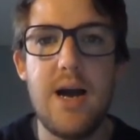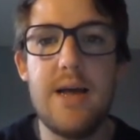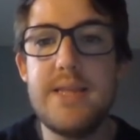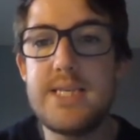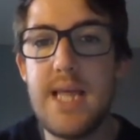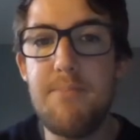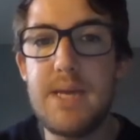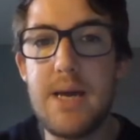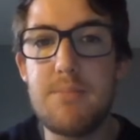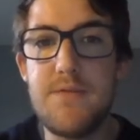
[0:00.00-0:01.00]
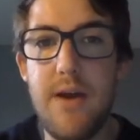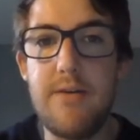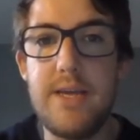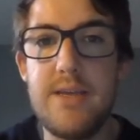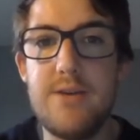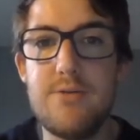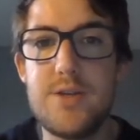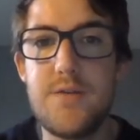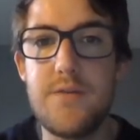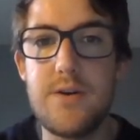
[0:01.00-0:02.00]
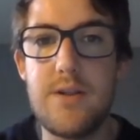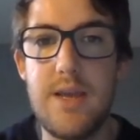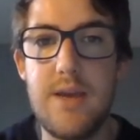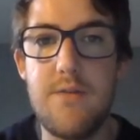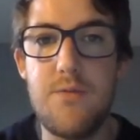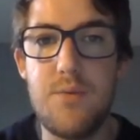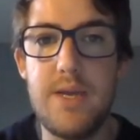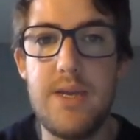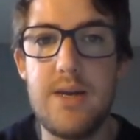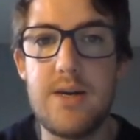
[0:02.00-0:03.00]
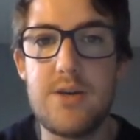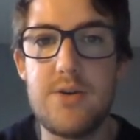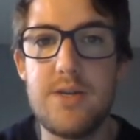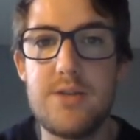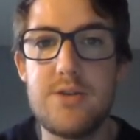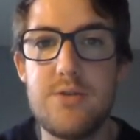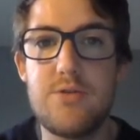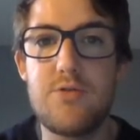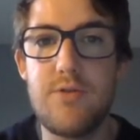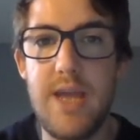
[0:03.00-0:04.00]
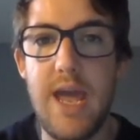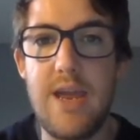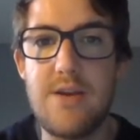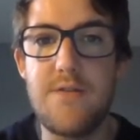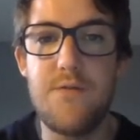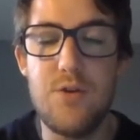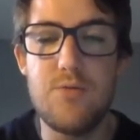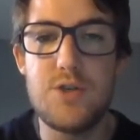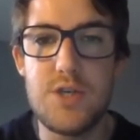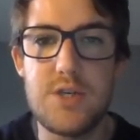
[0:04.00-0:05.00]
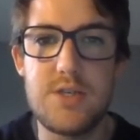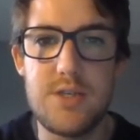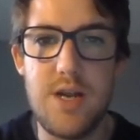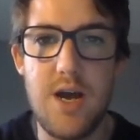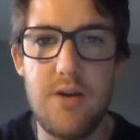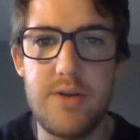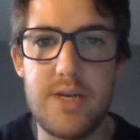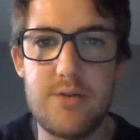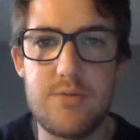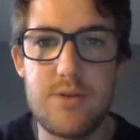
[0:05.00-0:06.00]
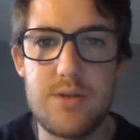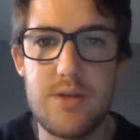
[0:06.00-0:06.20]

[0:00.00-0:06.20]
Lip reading: And this then becomes very useful if we are going to create future scenarios.